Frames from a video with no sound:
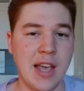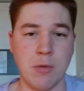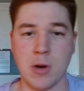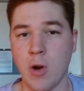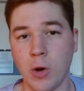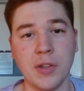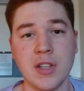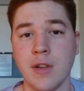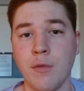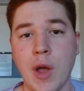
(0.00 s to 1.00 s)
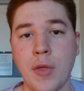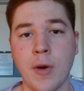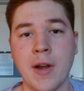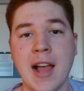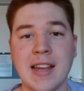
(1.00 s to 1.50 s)
And regardless of
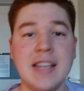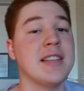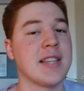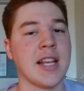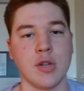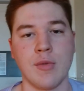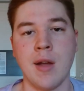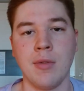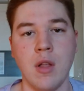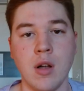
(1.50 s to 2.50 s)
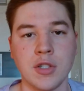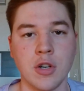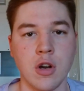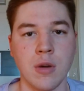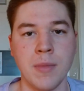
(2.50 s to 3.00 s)
whether or not he sticks around long
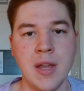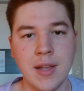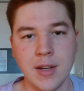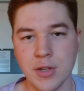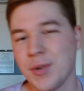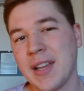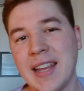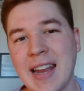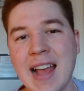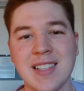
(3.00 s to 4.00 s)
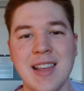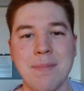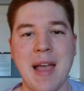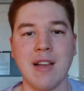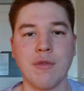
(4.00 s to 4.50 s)
term, you're still getting an
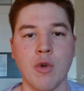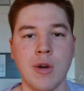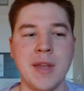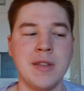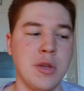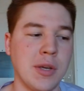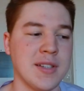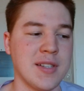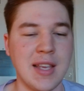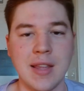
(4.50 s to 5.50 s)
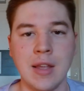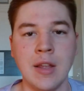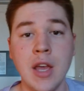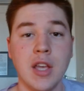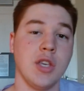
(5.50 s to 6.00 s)
asset back for him. And you can say
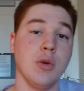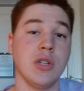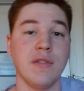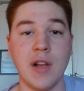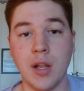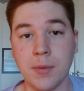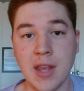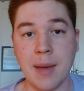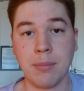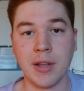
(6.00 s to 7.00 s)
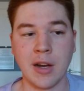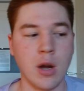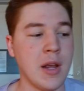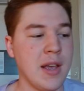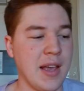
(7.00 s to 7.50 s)
that you developed that
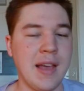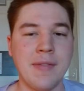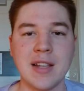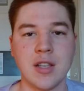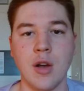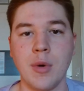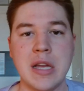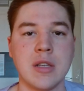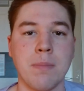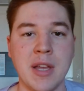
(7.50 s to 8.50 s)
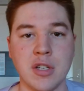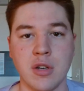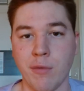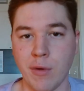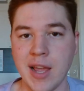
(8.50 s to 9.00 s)
player. And that's always a
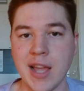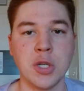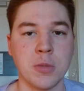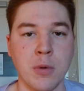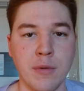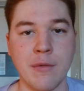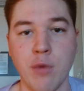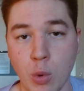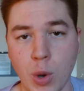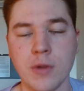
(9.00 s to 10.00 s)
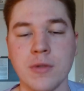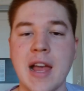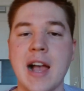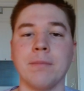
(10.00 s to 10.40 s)
pitch to free agents moving forward.